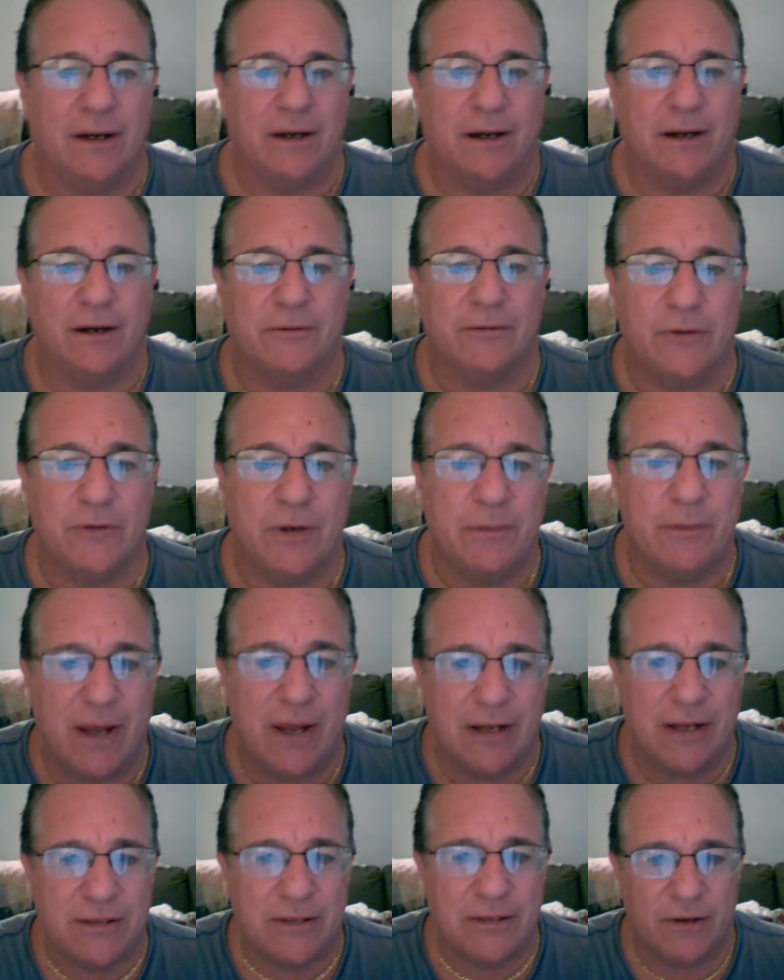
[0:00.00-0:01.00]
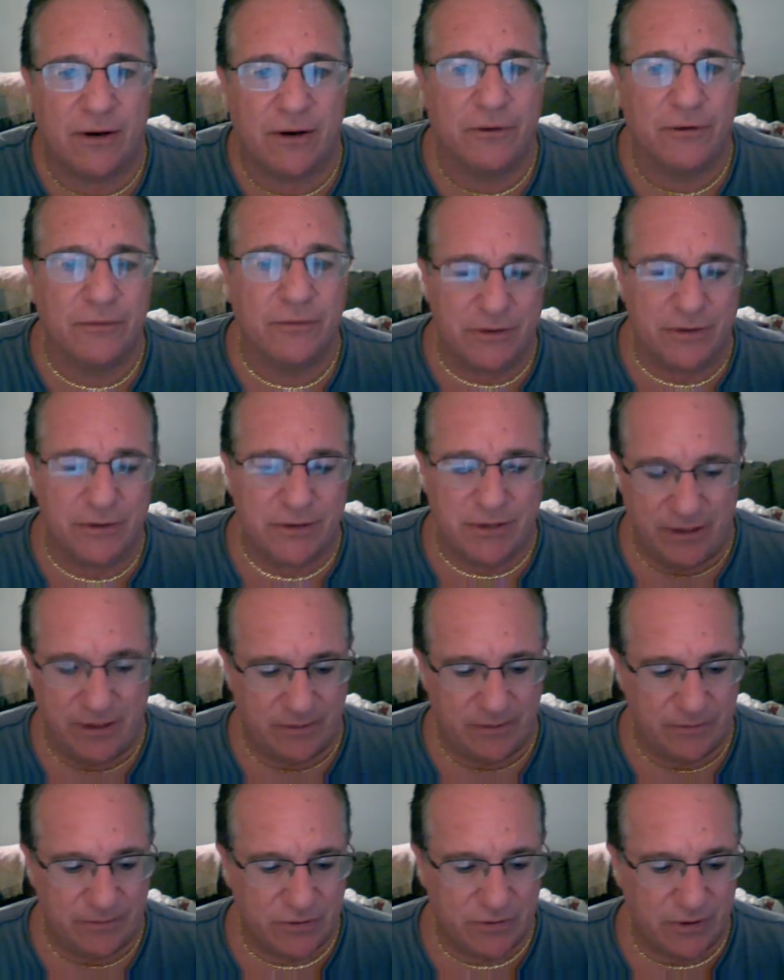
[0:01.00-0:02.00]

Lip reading: of Green Bay's an over team,